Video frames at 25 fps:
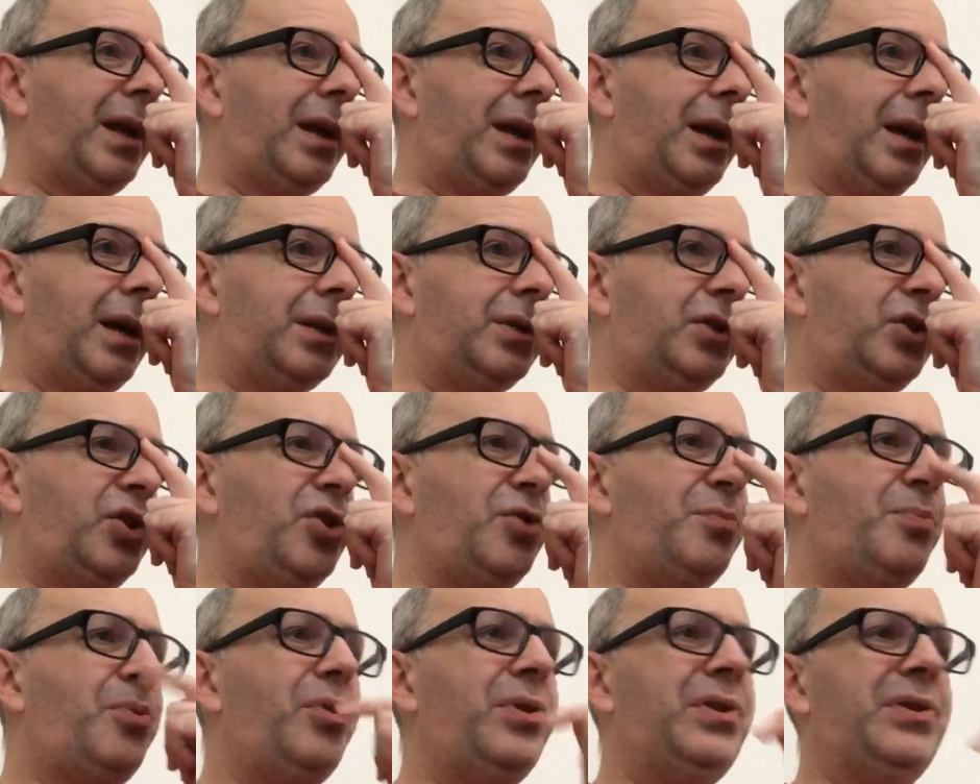
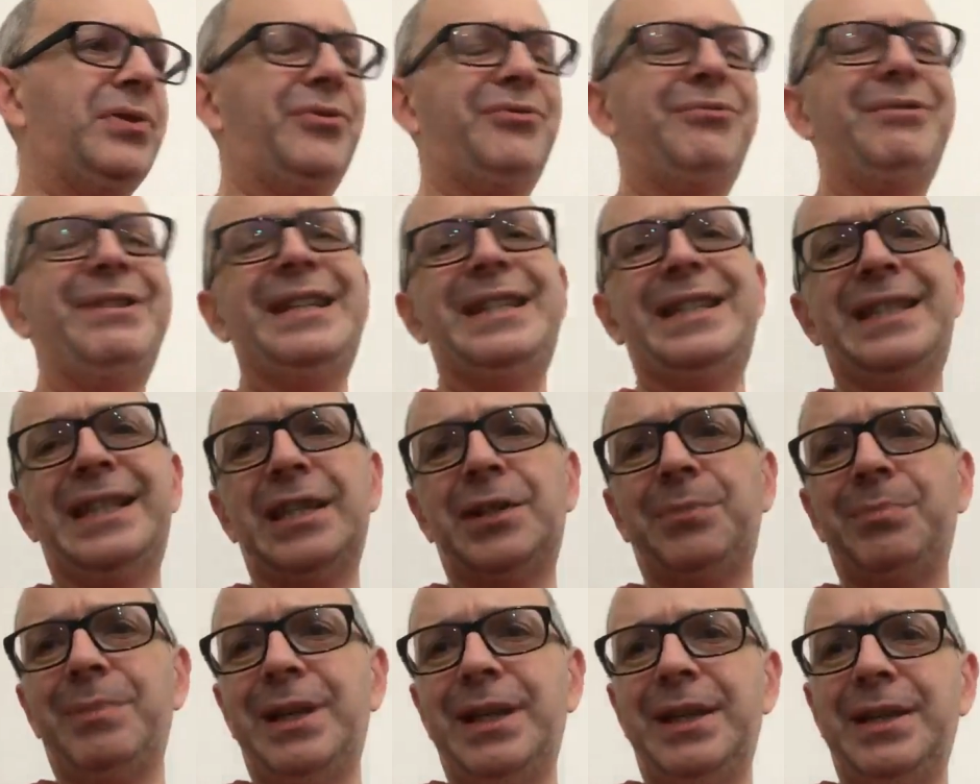
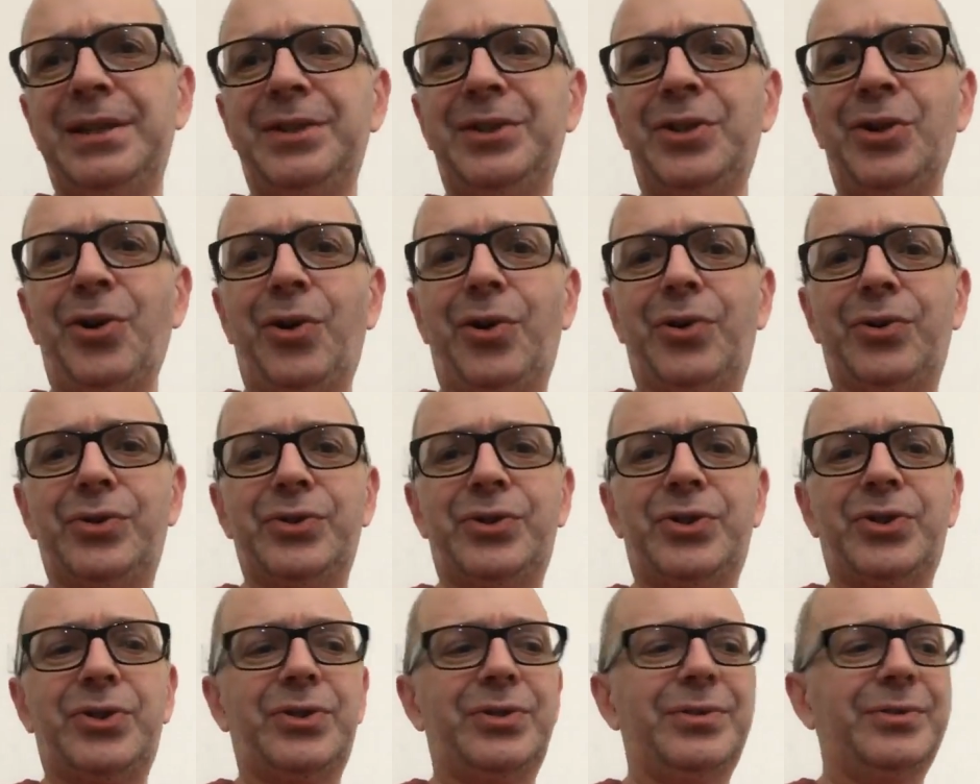2.36 million
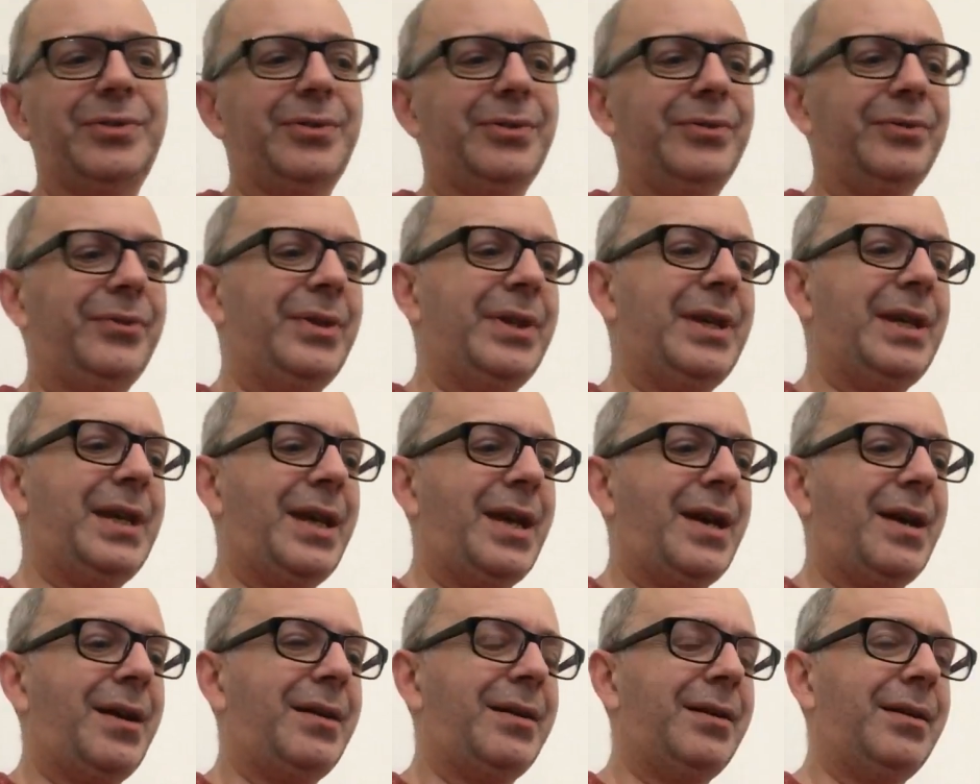dots on
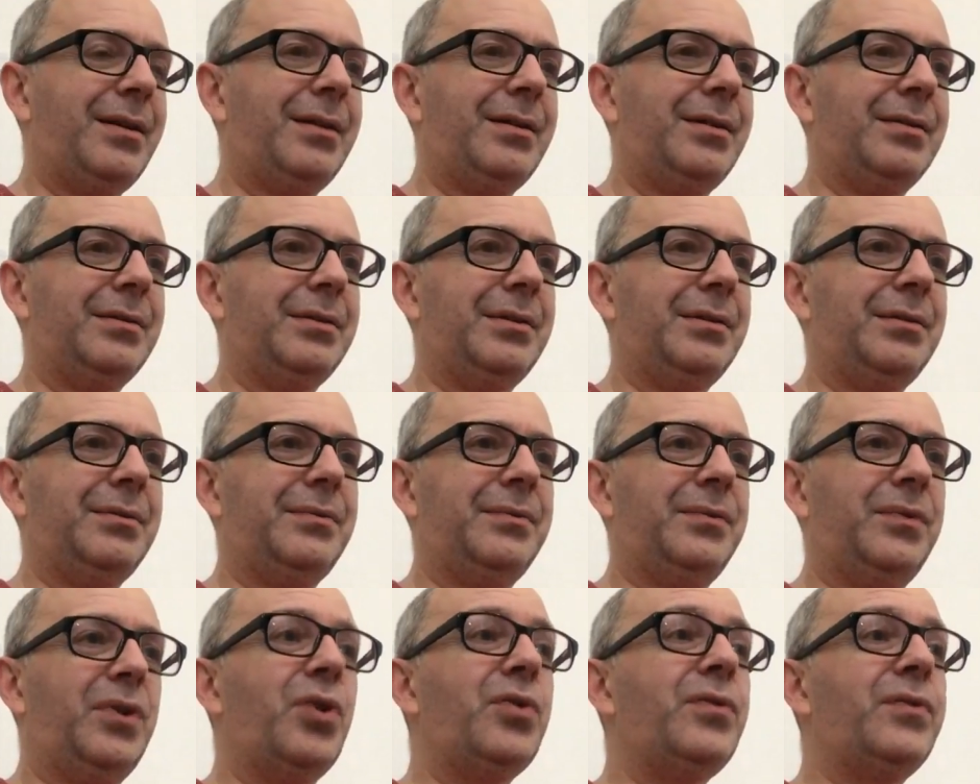the
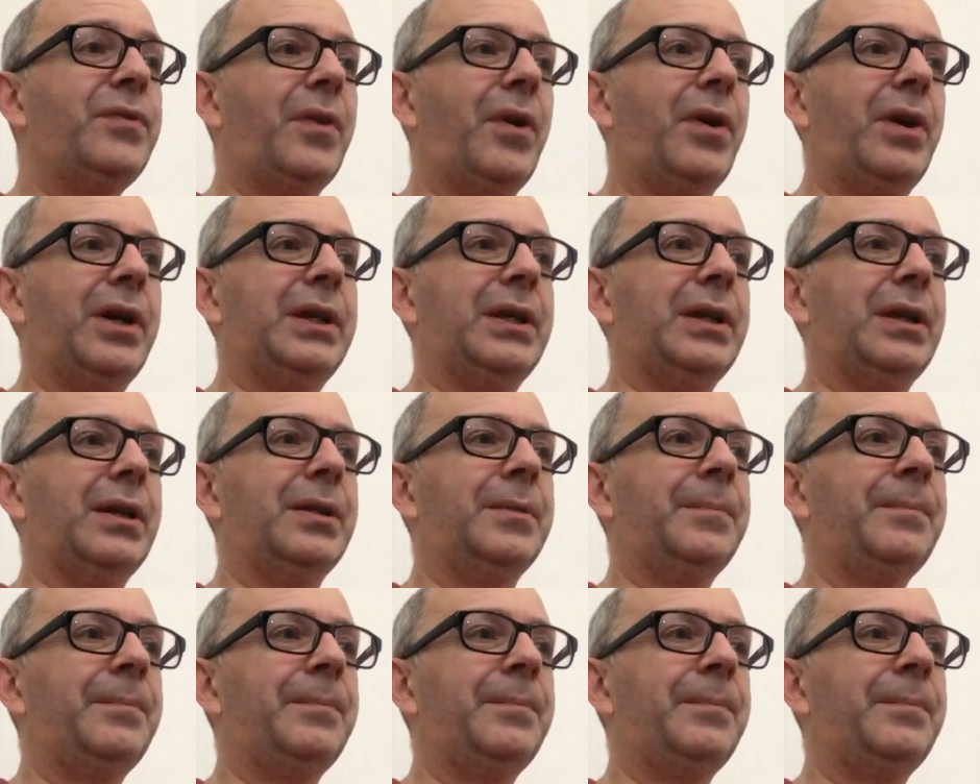viewfinder,